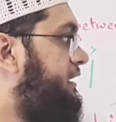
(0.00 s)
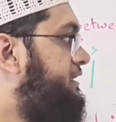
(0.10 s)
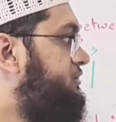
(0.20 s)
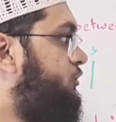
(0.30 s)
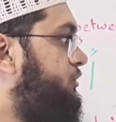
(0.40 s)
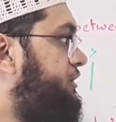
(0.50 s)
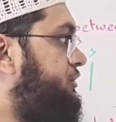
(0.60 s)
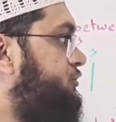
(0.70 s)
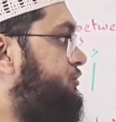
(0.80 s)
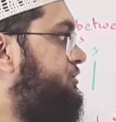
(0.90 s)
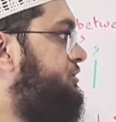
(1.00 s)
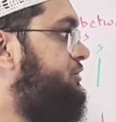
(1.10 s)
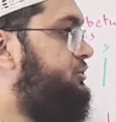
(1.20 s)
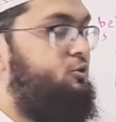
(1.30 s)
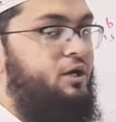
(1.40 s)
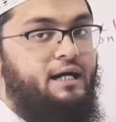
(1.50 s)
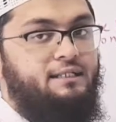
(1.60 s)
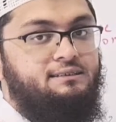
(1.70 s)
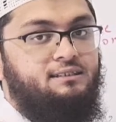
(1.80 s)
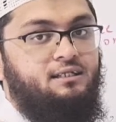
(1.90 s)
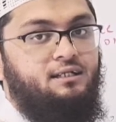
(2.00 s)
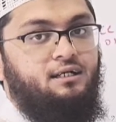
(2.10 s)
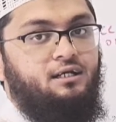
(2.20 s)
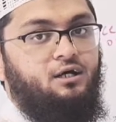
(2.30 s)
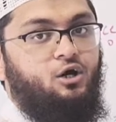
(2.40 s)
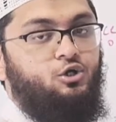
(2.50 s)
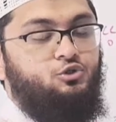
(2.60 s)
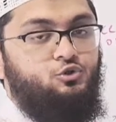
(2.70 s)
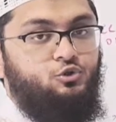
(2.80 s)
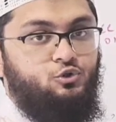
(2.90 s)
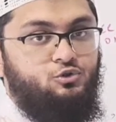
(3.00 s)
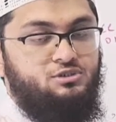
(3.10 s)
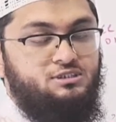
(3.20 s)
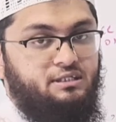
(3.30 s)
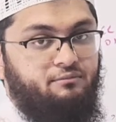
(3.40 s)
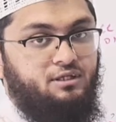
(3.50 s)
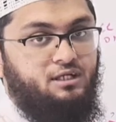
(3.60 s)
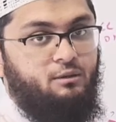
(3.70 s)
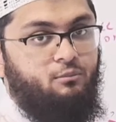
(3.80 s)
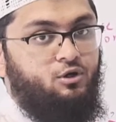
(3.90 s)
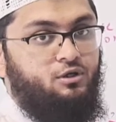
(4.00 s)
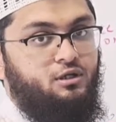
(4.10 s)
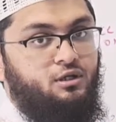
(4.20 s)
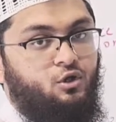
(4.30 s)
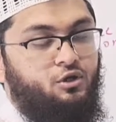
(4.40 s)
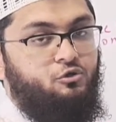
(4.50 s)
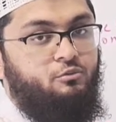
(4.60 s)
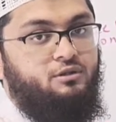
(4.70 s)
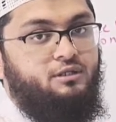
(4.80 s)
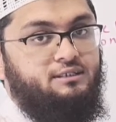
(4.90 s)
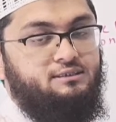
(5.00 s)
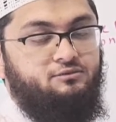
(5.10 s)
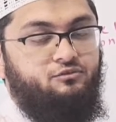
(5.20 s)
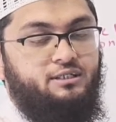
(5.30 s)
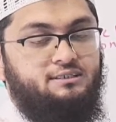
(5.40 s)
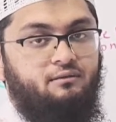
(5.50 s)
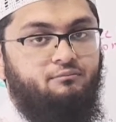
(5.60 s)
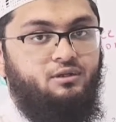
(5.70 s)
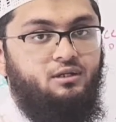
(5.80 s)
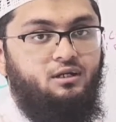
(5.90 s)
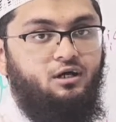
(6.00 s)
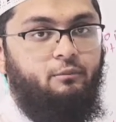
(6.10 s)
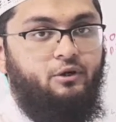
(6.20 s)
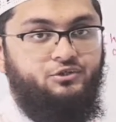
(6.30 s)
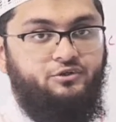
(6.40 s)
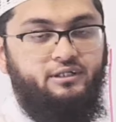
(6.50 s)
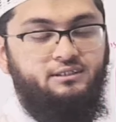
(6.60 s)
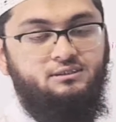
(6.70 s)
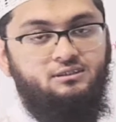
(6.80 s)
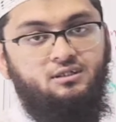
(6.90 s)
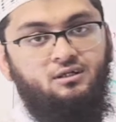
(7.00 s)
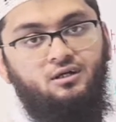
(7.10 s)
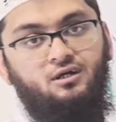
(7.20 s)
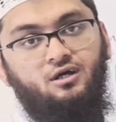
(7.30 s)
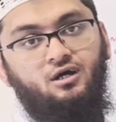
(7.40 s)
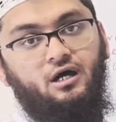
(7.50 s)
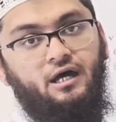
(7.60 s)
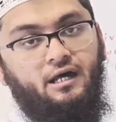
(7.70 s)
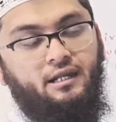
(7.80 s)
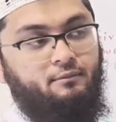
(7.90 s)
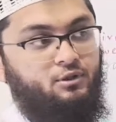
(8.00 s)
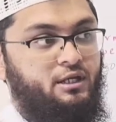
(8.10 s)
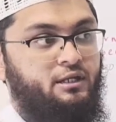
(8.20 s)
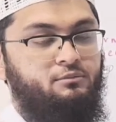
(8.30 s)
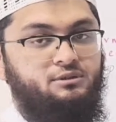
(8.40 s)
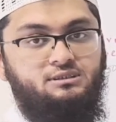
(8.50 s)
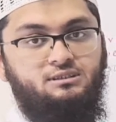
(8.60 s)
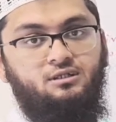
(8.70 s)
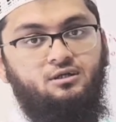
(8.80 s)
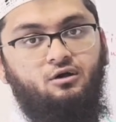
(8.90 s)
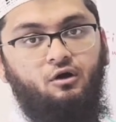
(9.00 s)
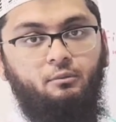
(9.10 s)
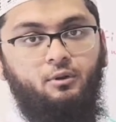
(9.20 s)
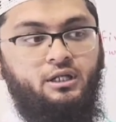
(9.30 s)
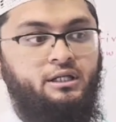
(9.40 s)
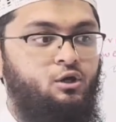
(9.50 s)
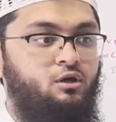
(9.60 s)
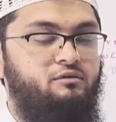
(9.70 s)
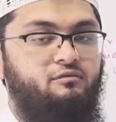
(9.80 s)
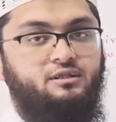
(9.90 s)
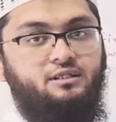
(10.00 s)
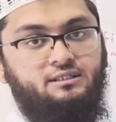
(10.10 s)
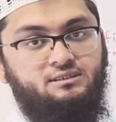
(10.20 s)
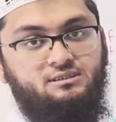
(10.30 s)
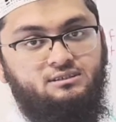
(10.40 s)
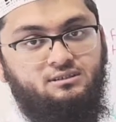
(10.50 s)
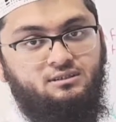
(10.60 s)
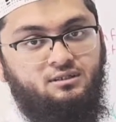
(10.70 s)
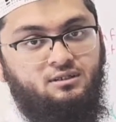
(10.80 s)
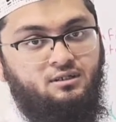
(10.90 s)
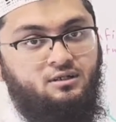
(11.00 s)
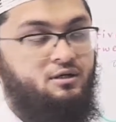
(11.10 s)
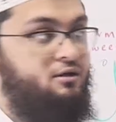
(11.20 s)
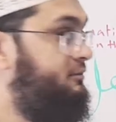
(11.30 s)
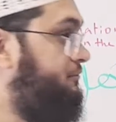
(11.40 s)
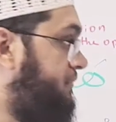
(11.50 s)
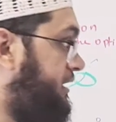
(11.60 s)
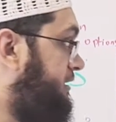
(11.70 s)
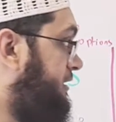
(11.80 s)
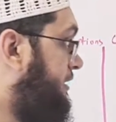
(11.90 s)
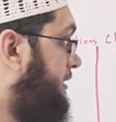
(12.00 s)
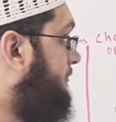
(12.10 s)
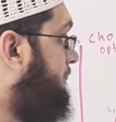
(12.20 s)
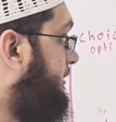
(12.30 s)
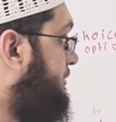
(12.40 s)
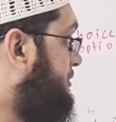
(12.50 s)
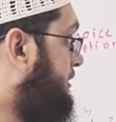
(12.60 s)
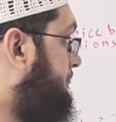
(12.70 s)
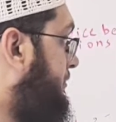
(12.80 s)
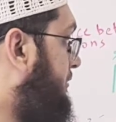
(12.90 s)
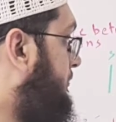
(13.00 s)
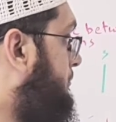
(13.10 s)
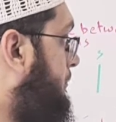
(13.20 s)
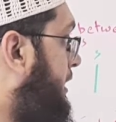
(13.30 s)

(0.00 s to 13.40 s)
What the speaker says: is only used to ask or to know something about non-human things. For example, about trees and about animals or about any non-living things. But when you compare with